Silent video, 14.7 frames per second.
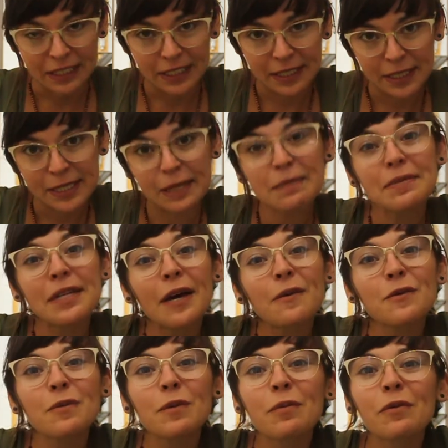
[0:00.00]
Sometimes
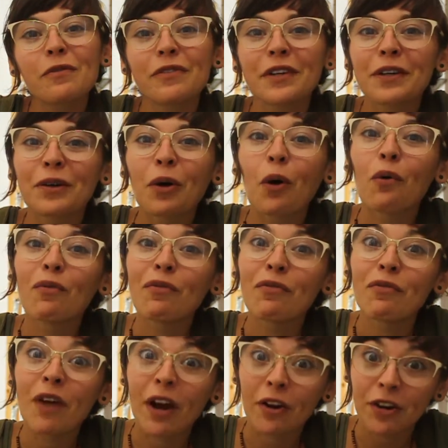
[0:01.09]
people feel
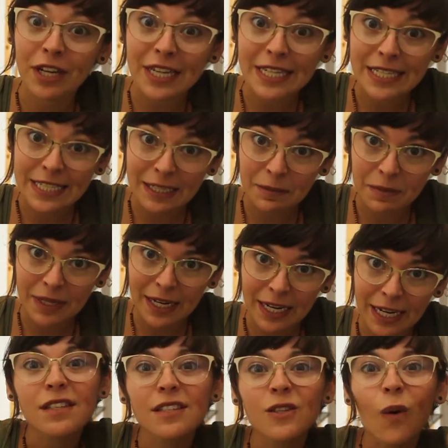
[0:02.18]
very
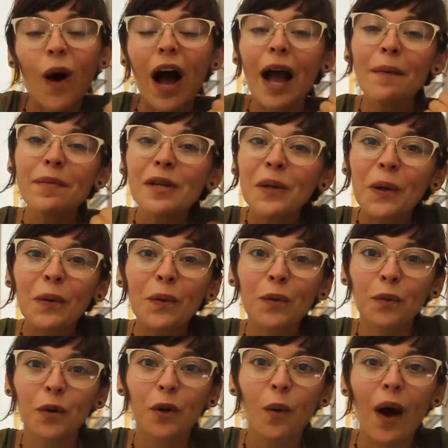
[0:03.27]
intimidated. So I'm going to go
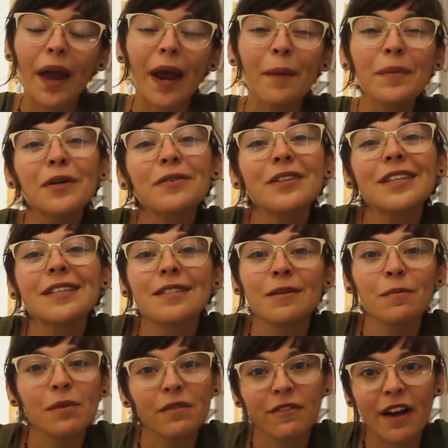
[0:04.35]
through and I'm going to really
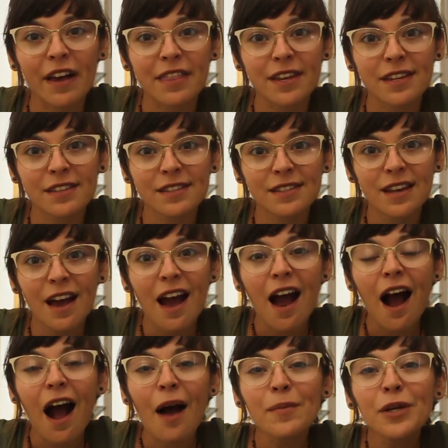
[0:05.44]
simplify this.
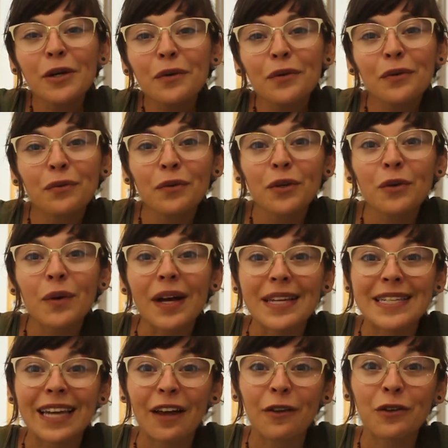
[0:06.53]
I'm going to go through and
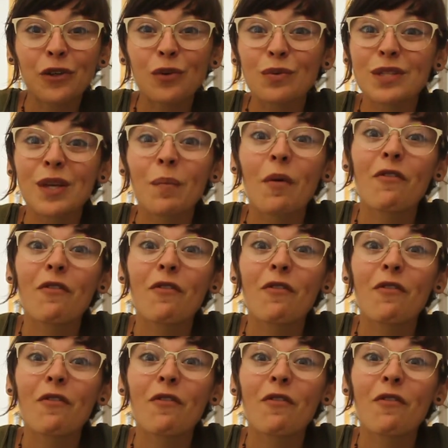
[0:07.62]
tell you some of